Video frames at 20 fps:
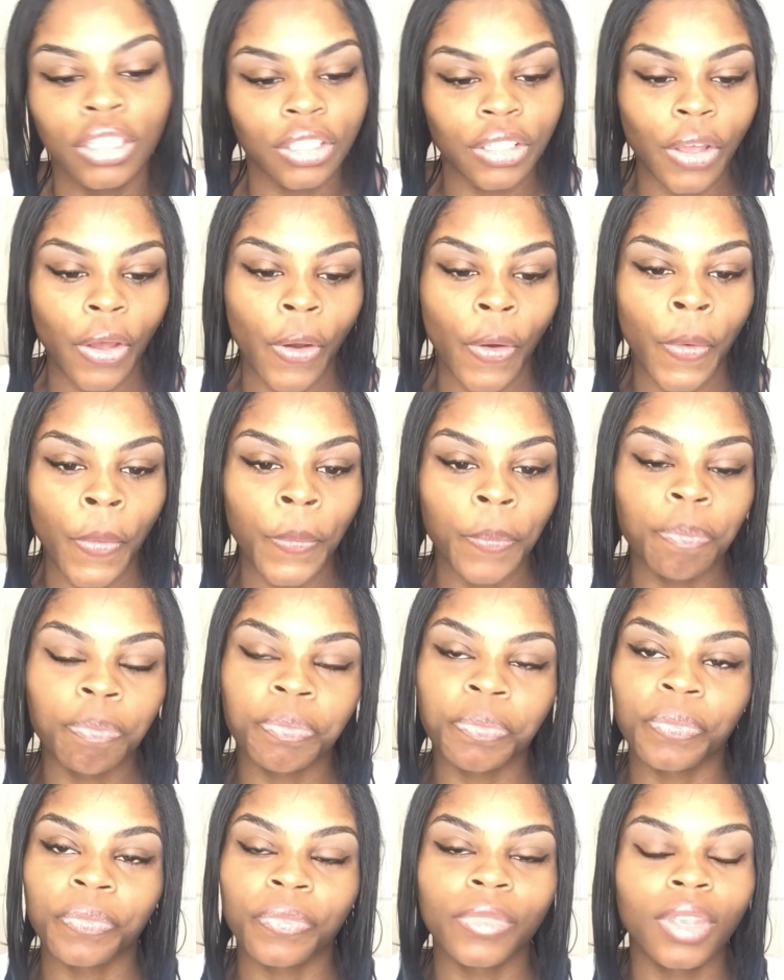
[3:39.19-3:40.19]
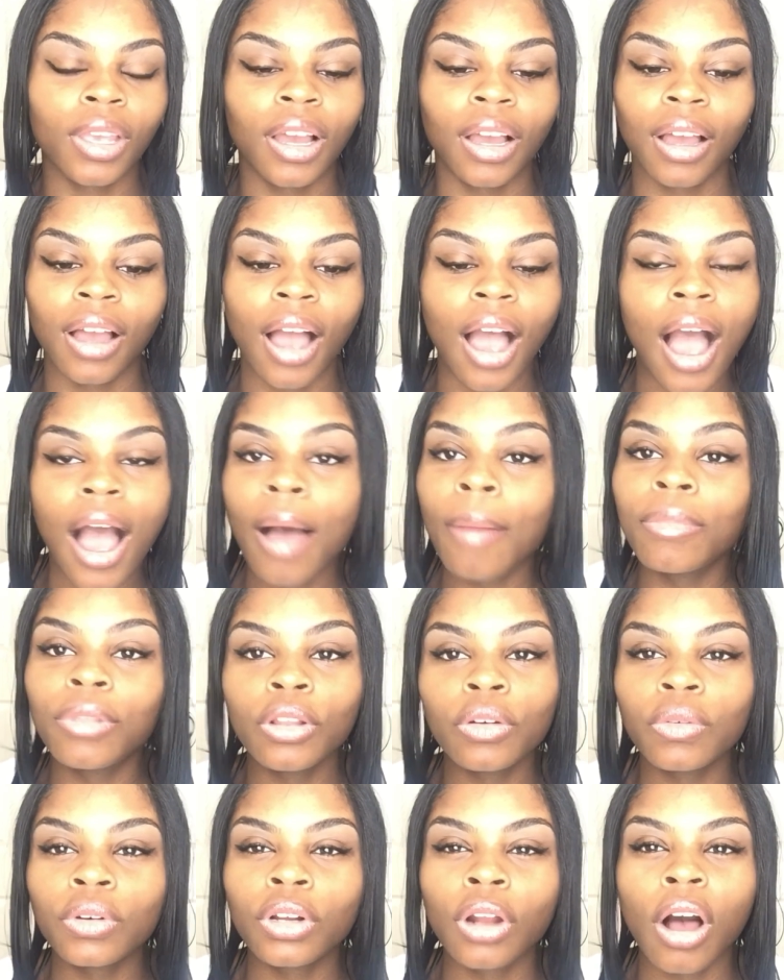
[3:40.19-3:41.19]
So I
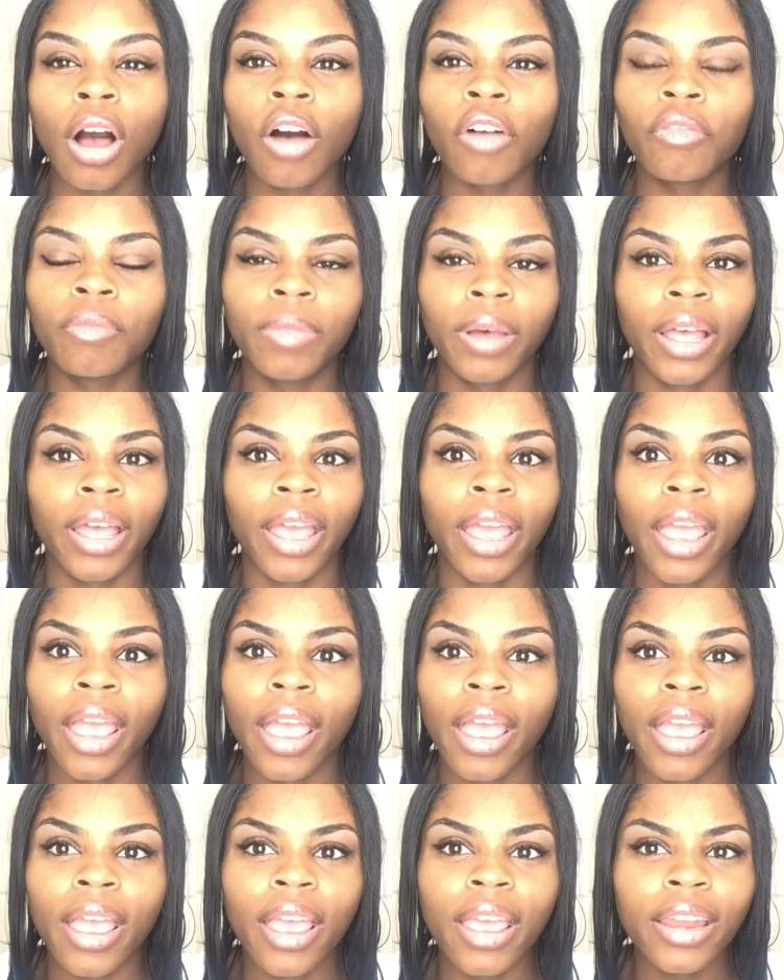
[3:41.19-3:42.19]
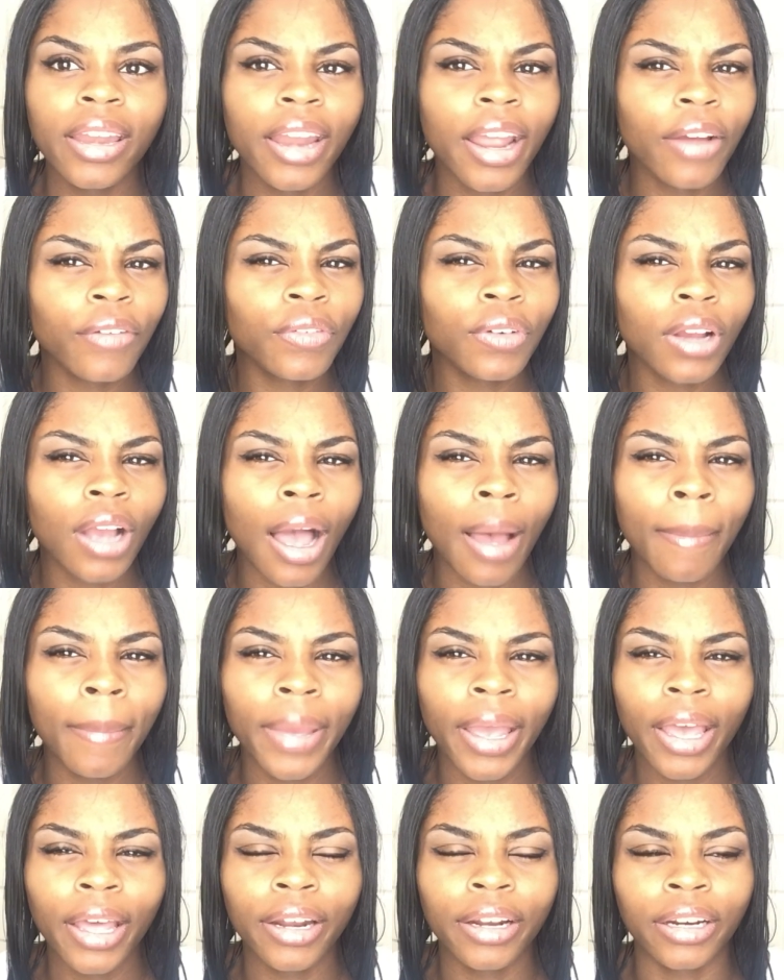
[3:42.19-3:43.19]
blew it off, but it never got
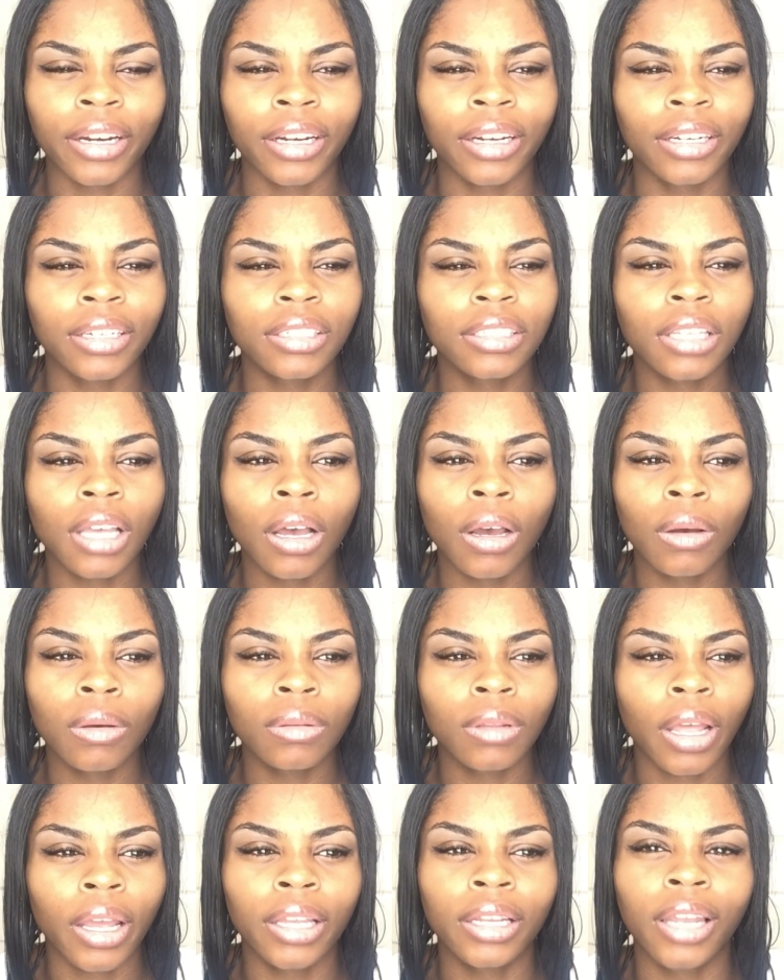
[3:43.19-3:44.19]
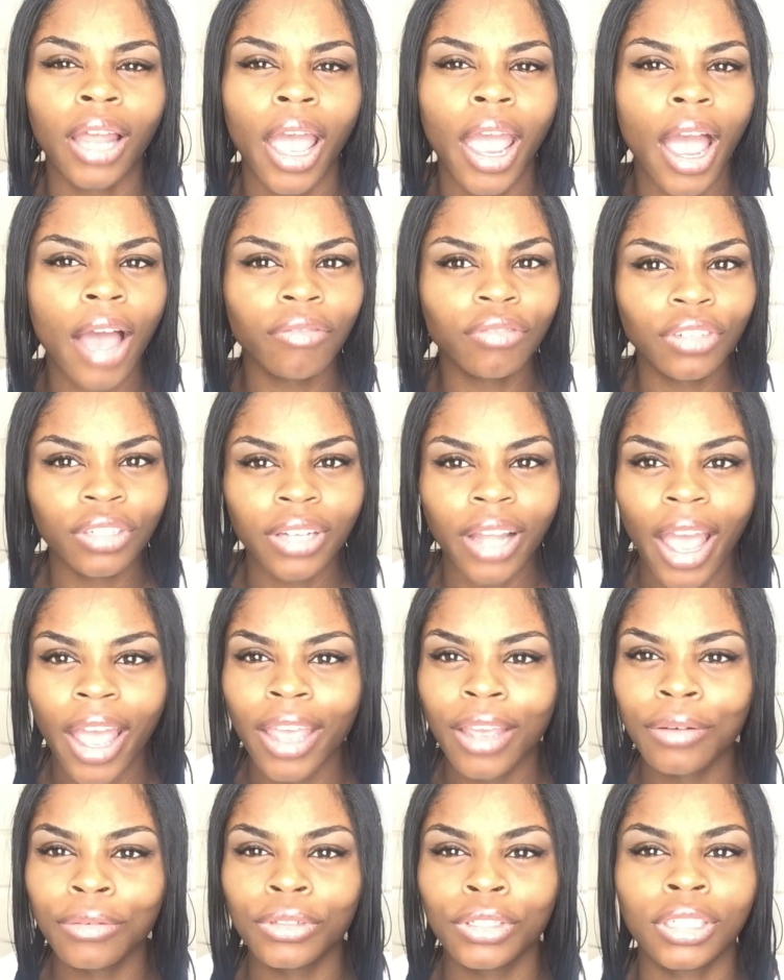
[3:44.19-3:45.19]
better. So like, day after
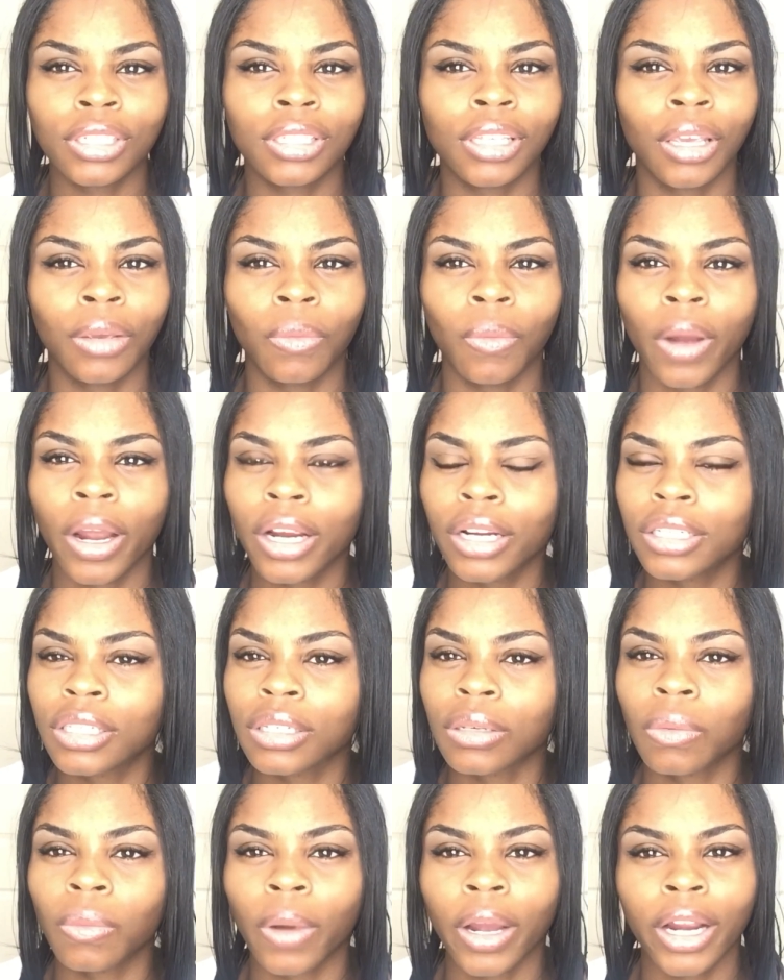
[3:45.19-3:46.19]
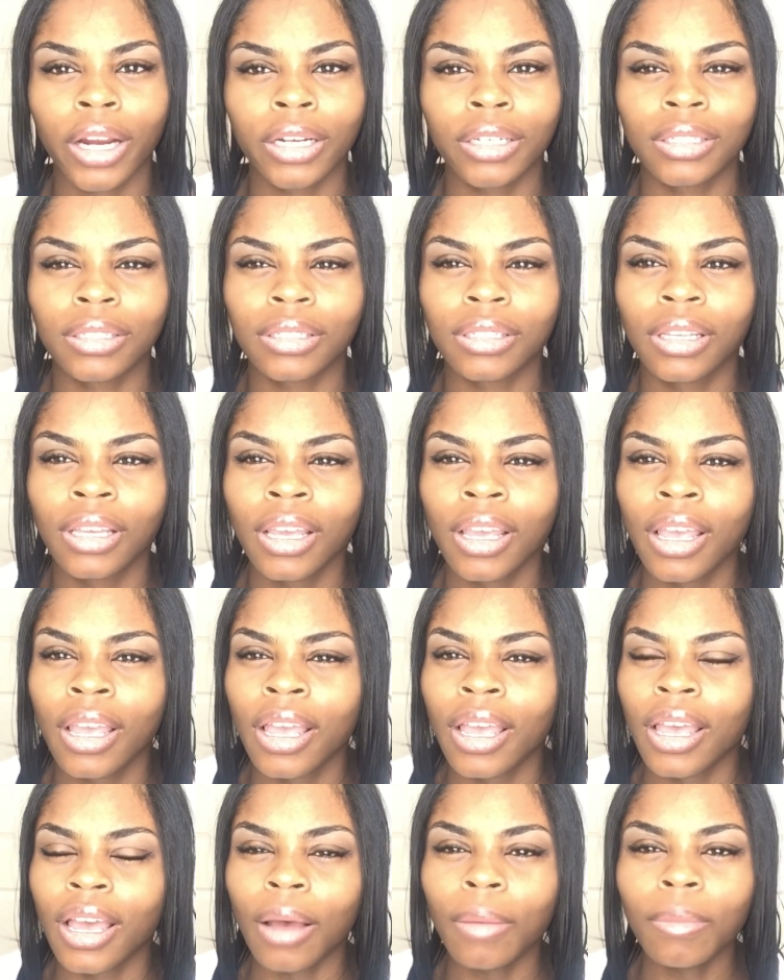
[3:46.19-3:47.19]
day, it would just get worse and worse.
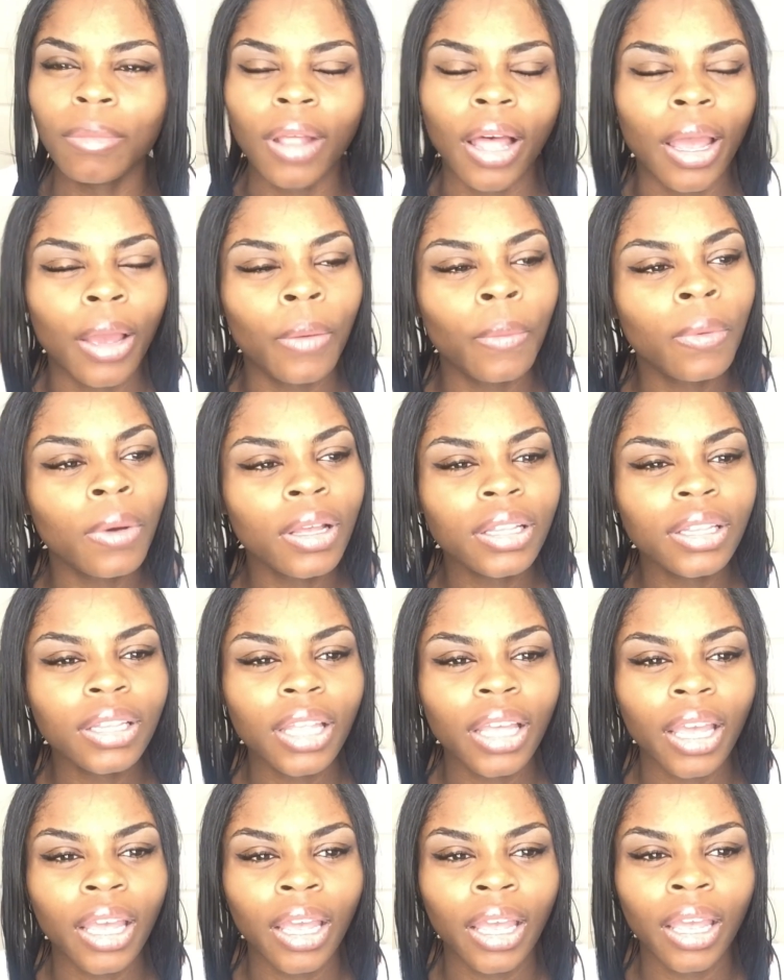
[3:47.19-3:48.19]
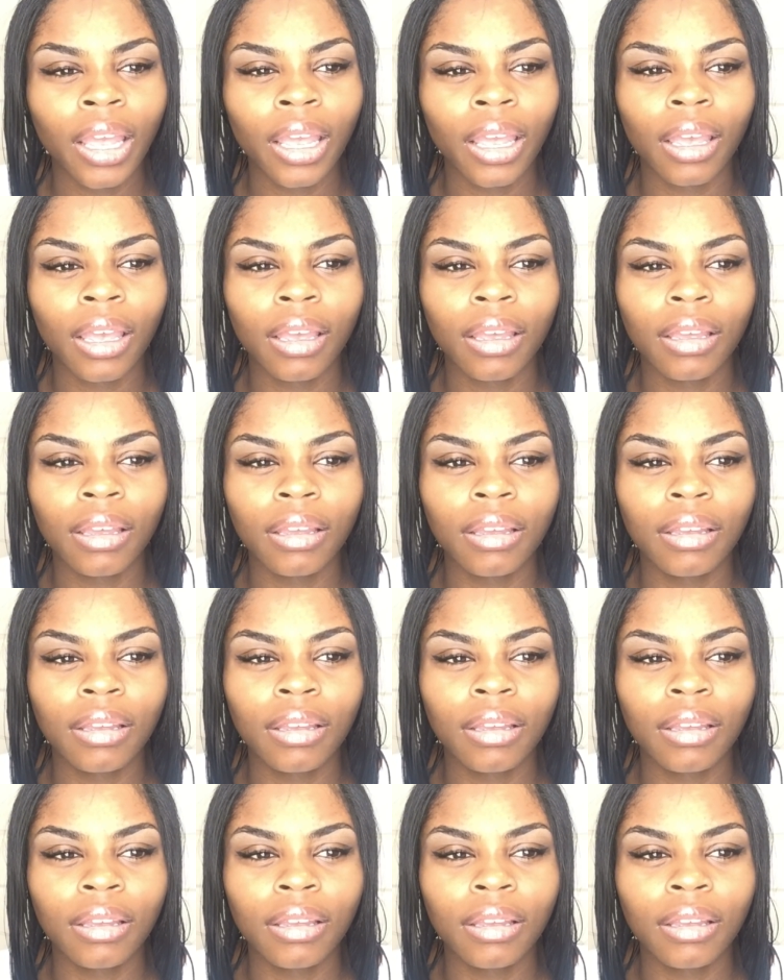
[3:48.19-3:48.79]
I'm like, what the heck?